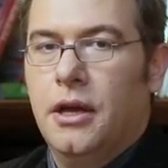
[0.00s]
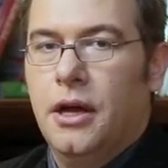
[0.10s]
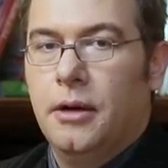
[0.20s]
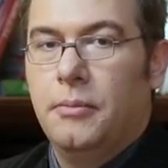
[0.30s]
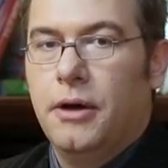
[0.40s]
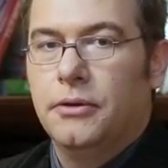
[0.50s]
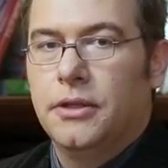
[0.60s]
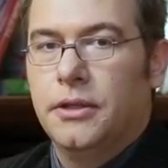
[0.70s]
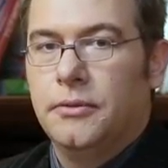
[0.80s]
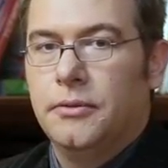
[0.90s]

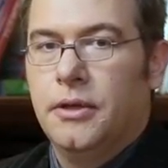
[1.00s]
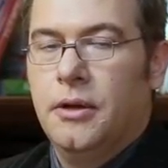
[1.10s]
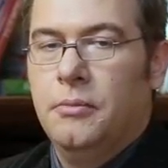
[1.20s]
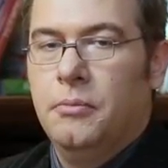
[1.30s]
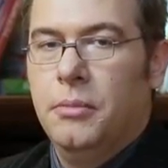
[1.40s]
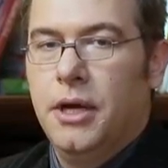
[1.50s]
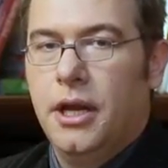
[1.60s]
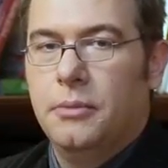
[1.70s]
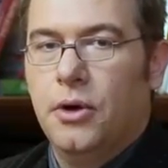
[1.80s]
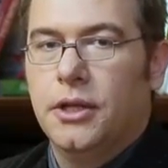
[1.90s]
about money
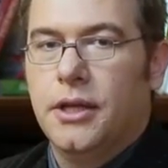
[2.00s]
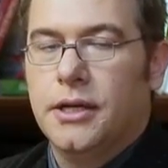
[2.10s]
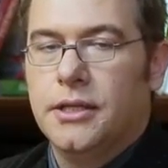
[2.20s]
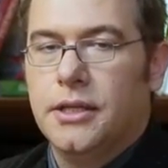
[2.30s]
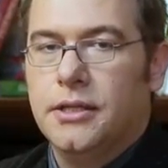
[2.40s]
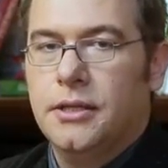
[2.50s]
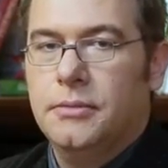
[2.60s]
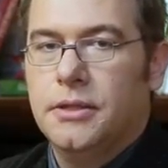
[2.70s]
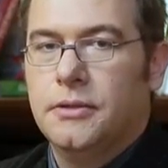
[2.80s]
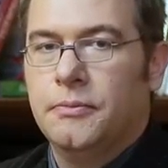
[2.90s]
and monetary
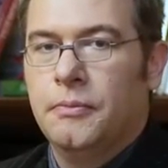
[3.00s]
systems.